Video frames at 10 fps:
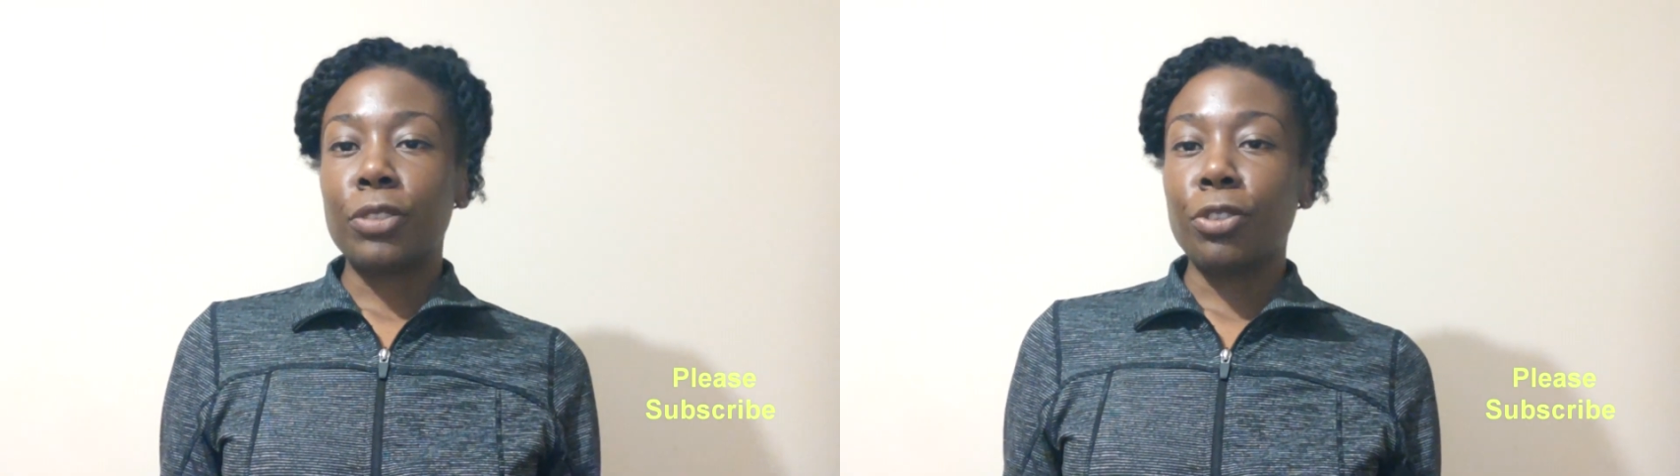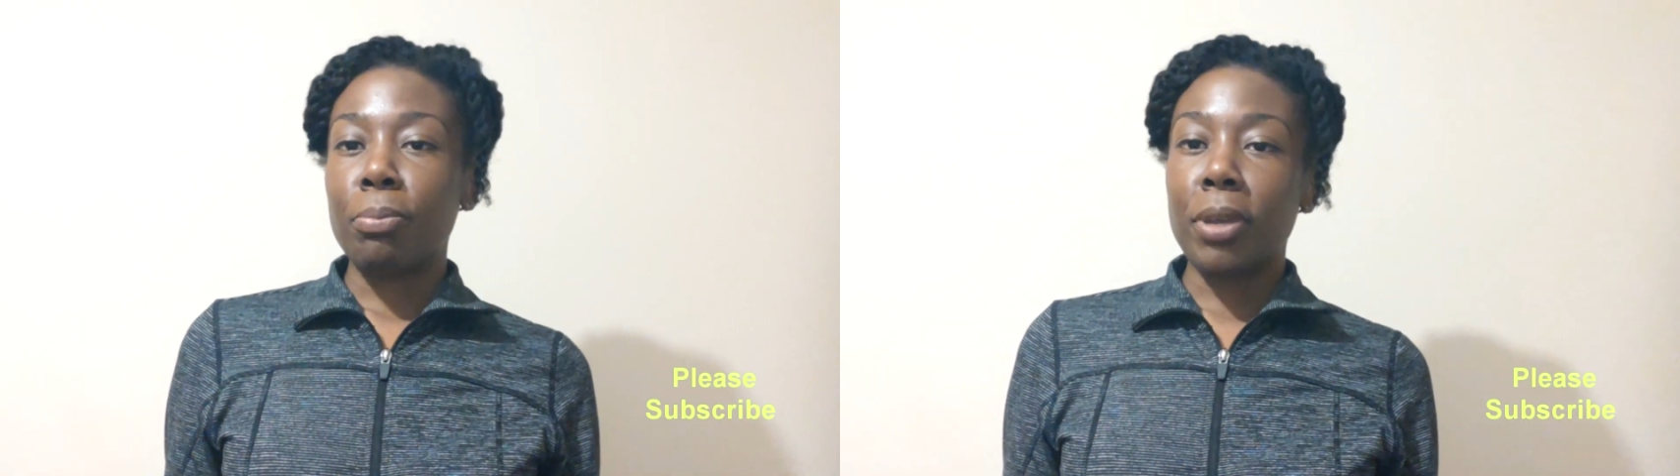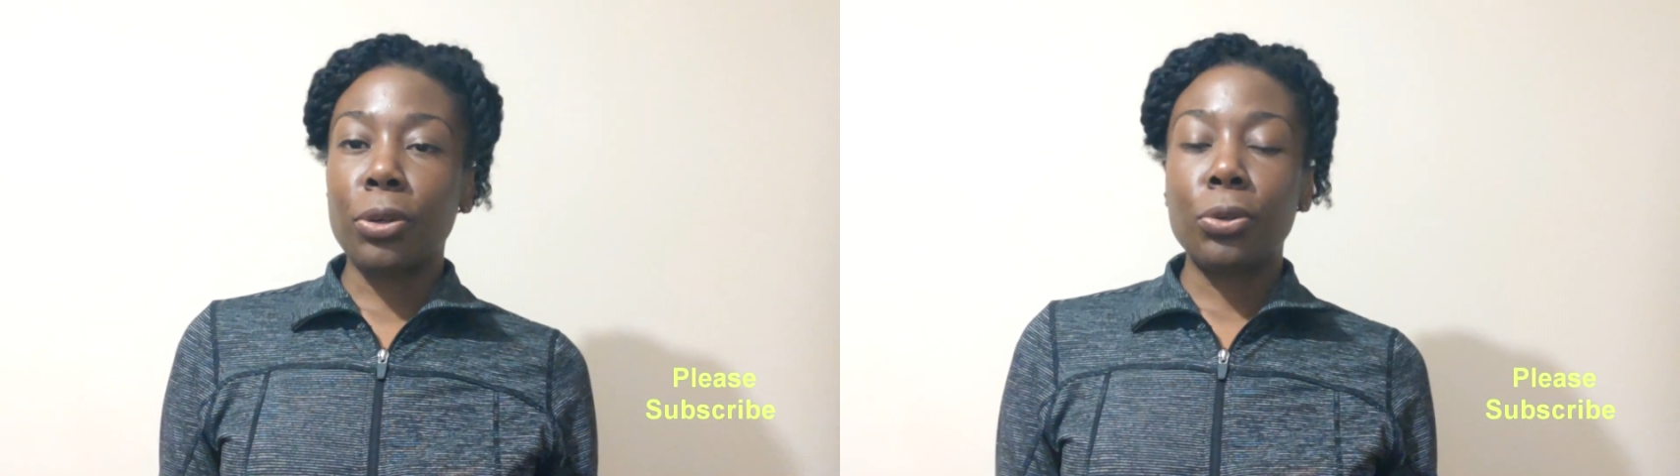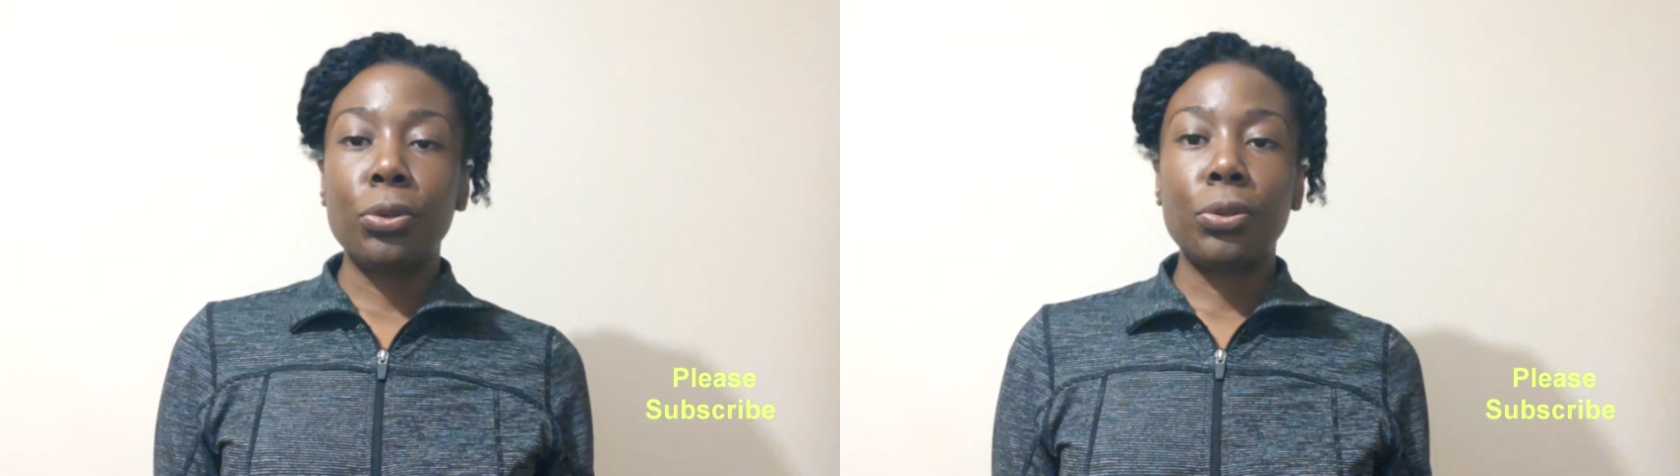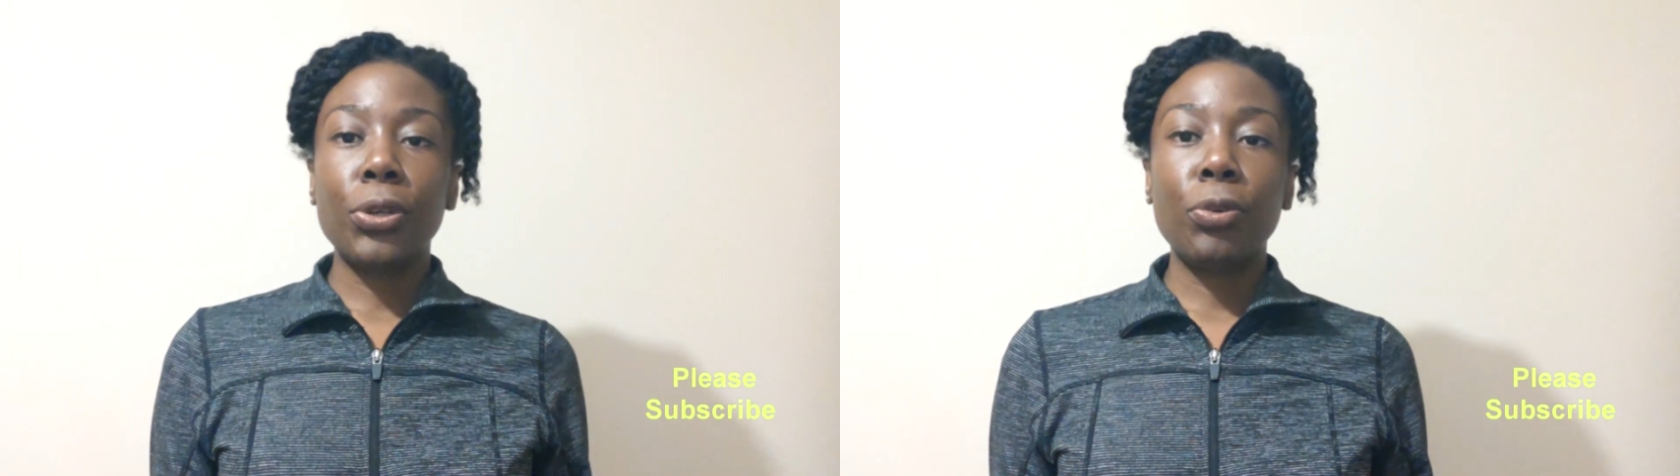different
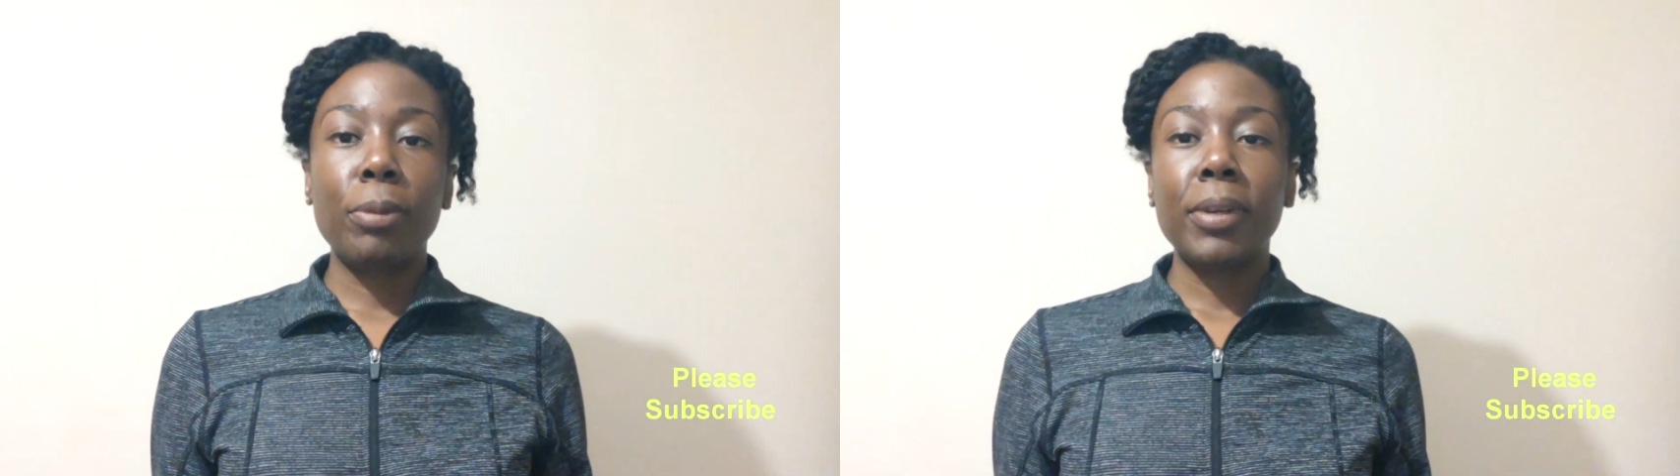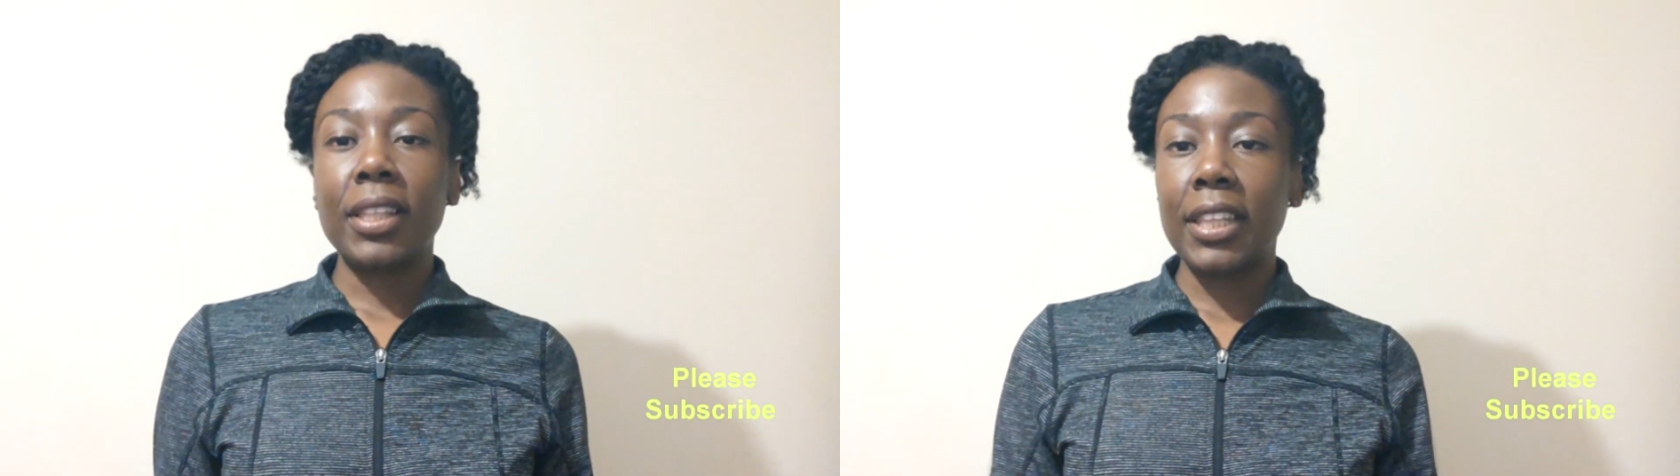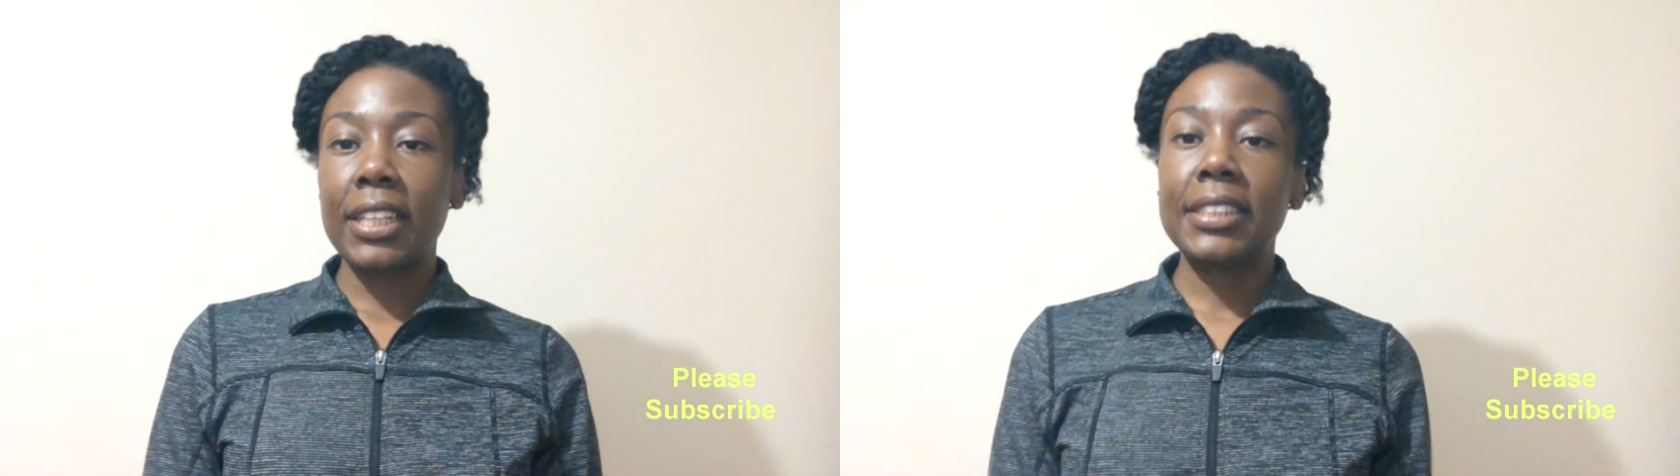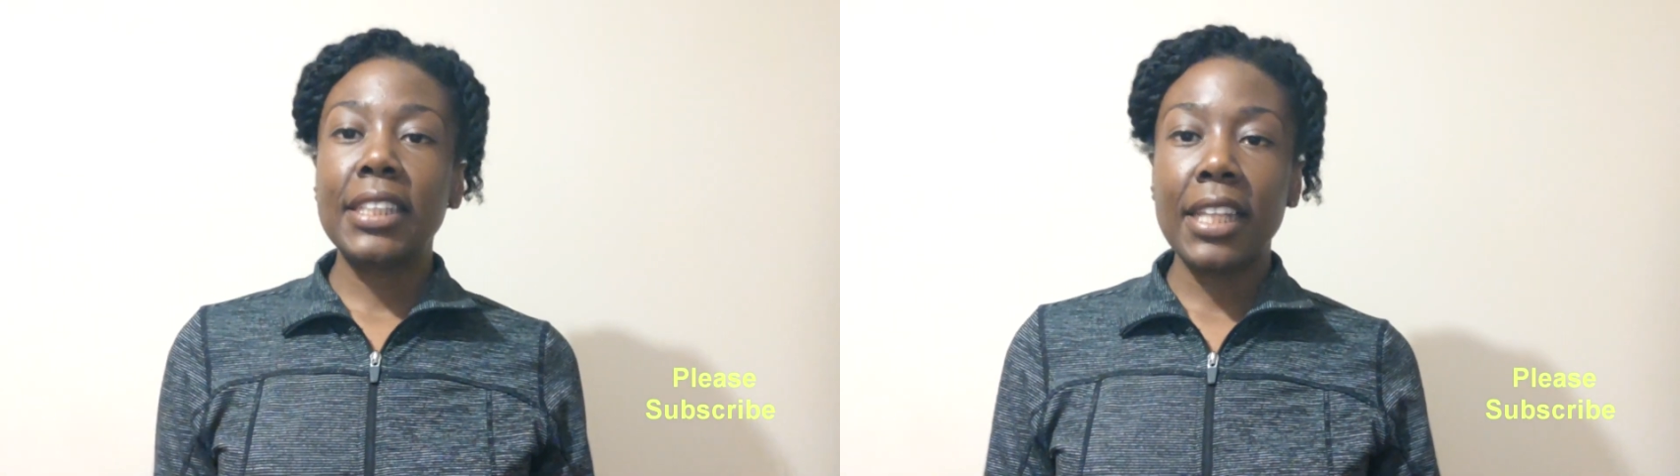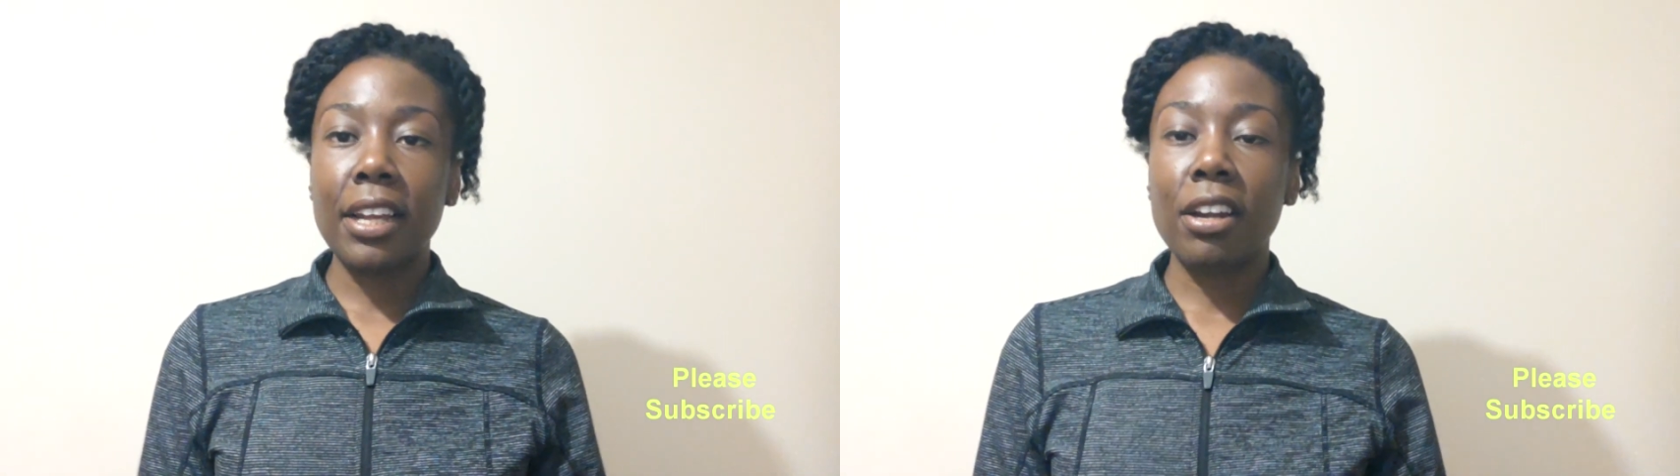medical equipment and things
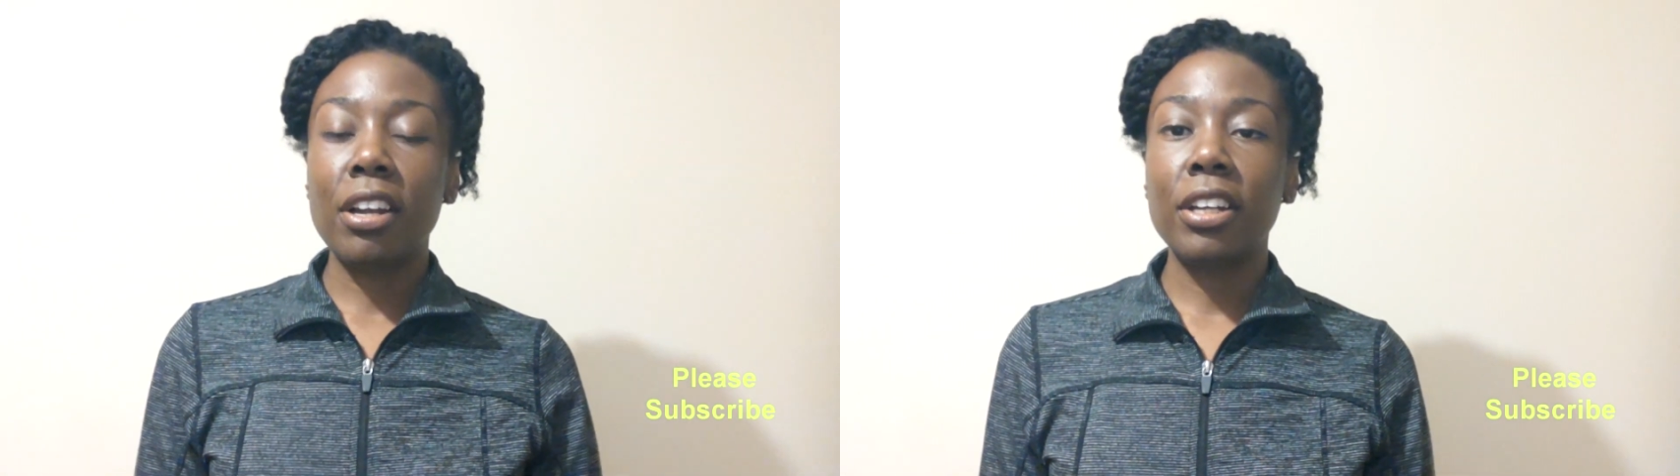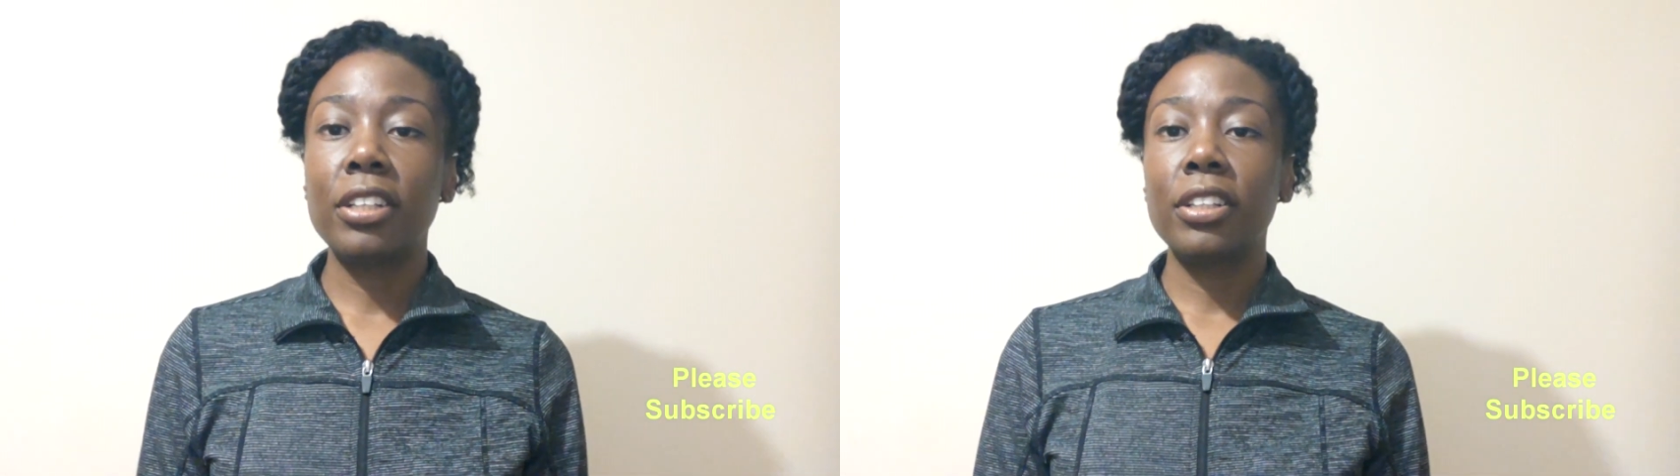in there,